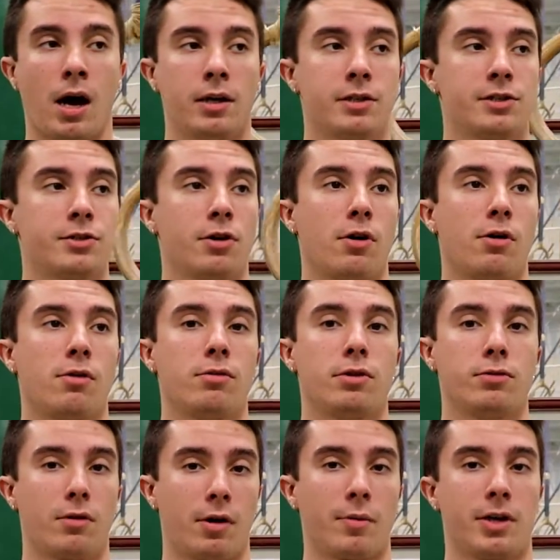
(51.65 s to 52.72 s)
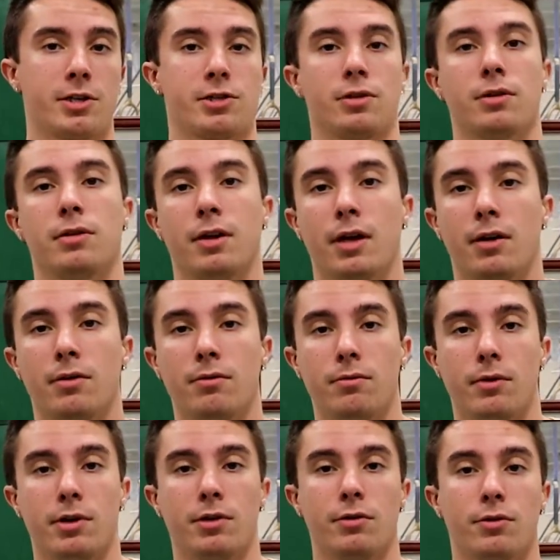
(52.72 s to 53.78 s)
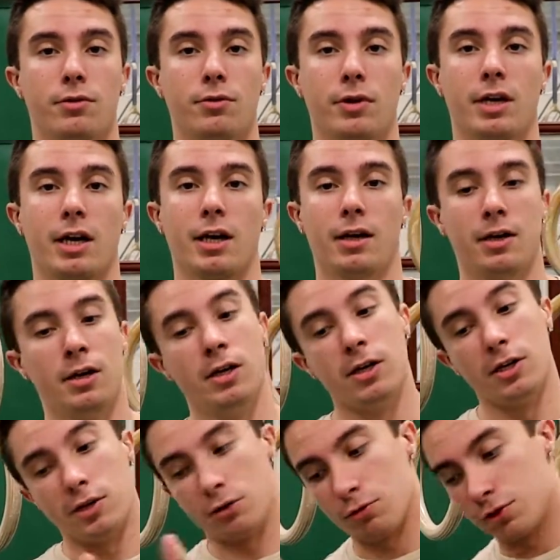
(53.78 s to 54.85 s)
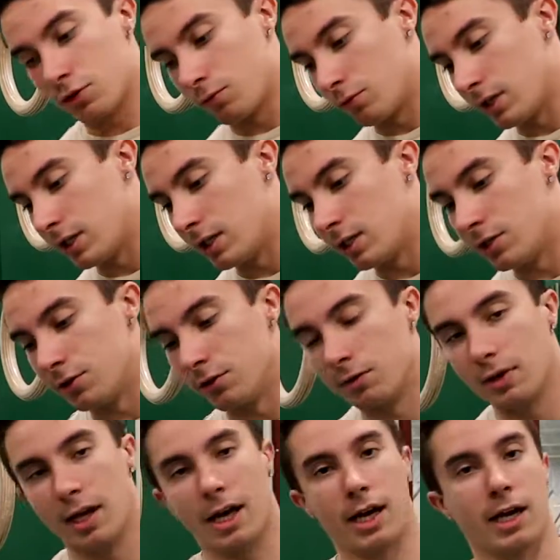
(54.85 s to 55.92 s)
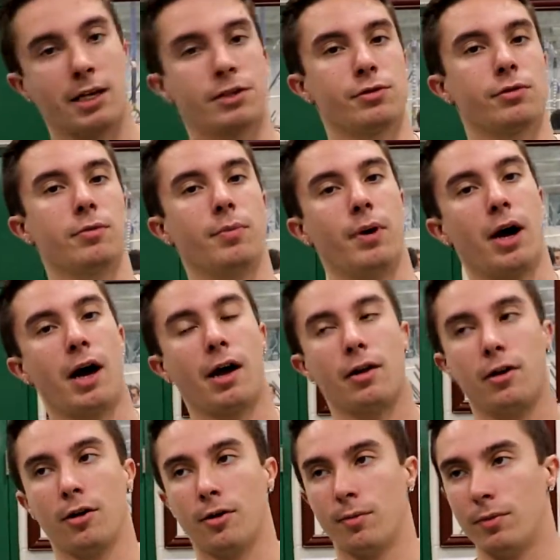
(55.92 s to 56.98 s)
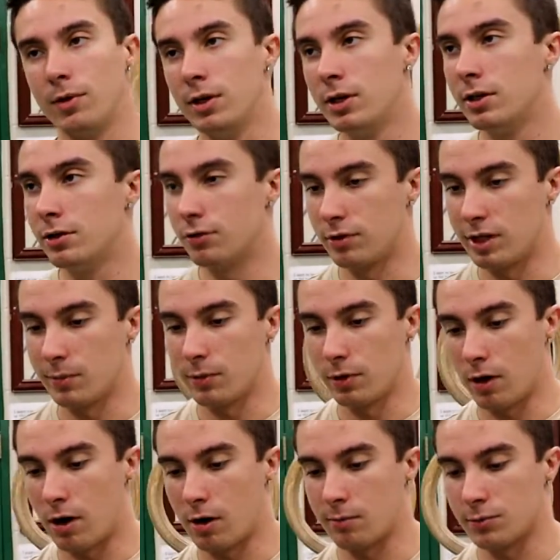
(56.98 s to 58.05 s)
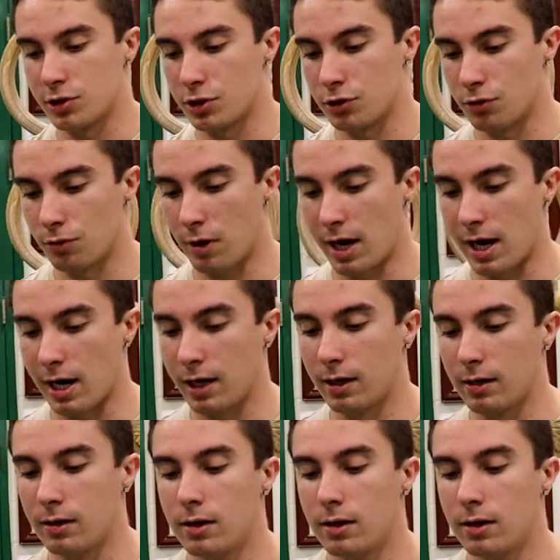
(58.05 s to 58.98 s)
So you want to make sure that when you're doing it, you squeeze your legs through the bottom, you keep your arms straight.